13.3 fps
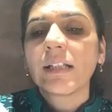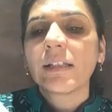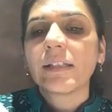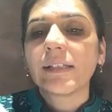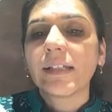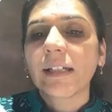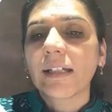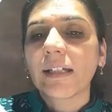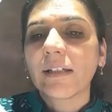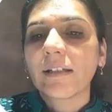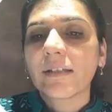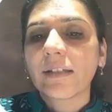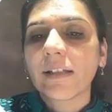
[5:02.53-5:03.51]
second
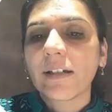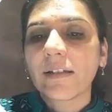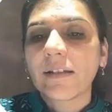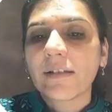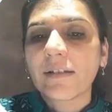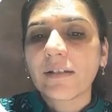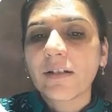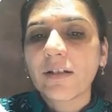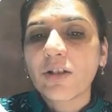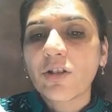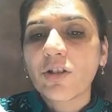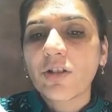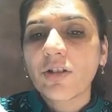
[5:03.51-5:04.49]
is the
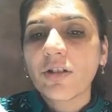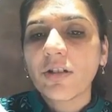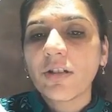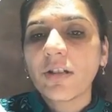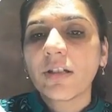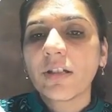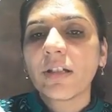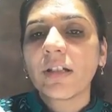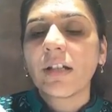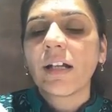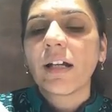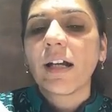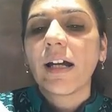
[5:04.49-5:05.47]
researcher,
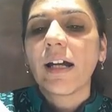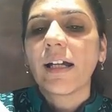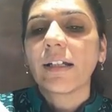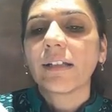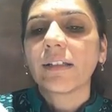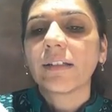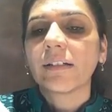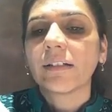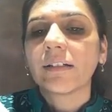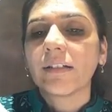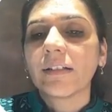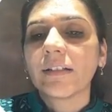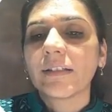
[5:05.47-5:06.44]
and
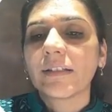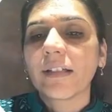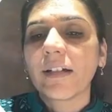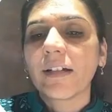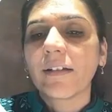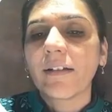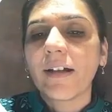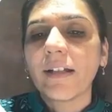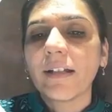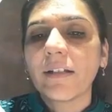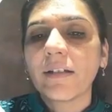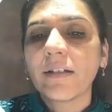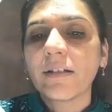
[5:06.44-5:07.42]
third is the
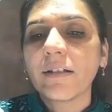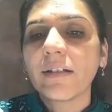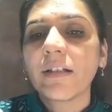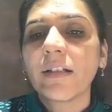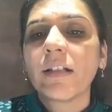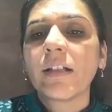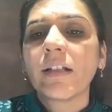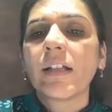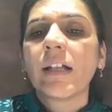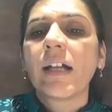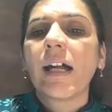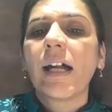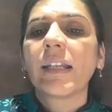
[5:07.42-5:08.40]
writer.
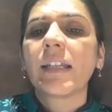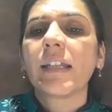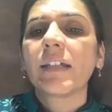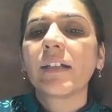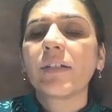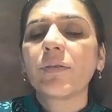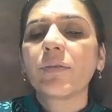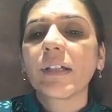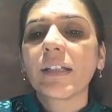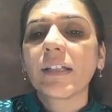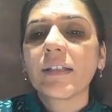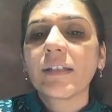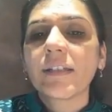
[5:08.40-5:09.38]
And here you
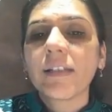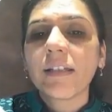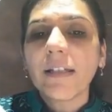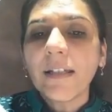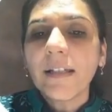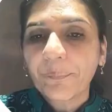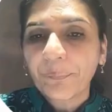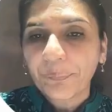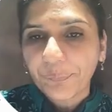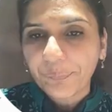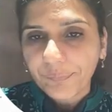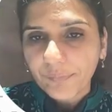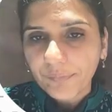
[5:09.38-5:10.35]
can see,
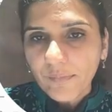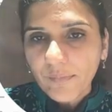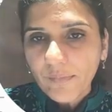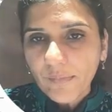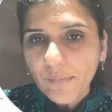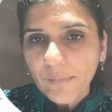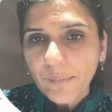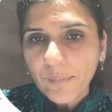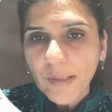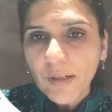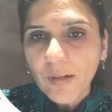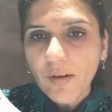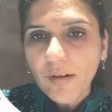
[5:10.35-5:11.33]

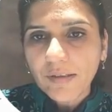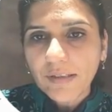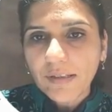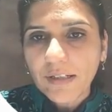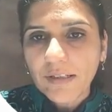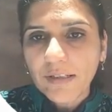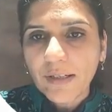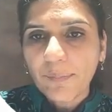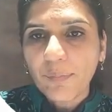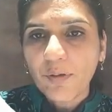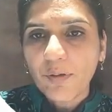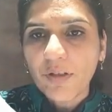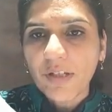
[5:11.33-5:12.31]
because it is a
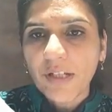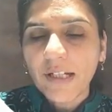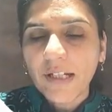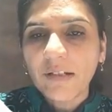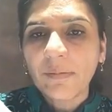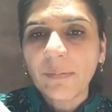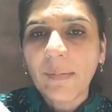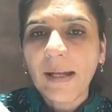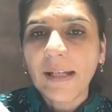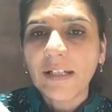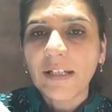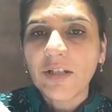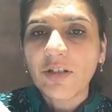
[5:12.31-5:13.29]
project
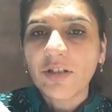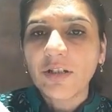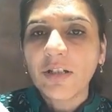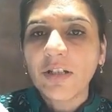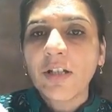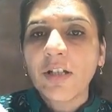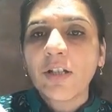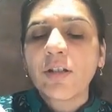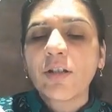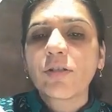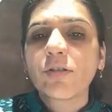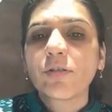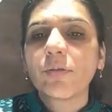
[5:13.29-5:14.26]
manager,
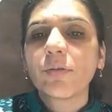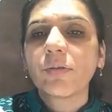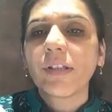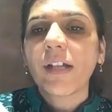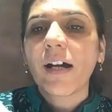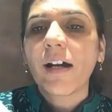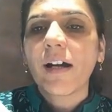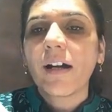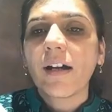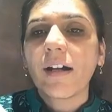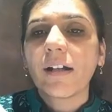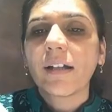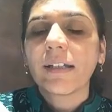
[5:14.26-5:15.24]
so the
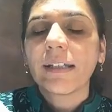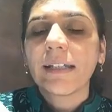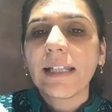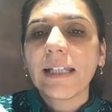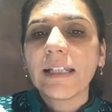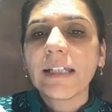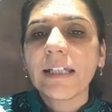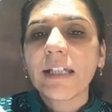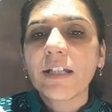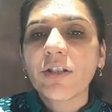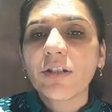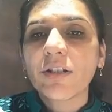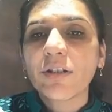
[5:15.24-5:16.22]

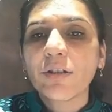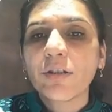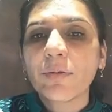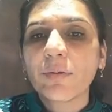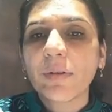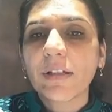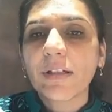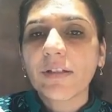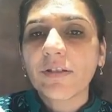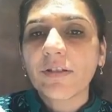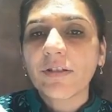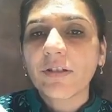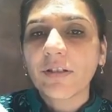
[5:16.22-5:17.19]
delegation tool
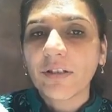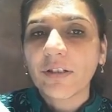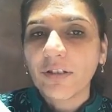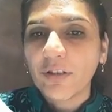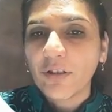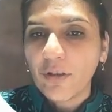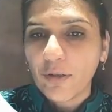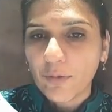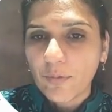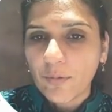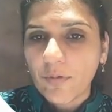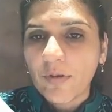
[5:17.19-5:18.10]
is turned true.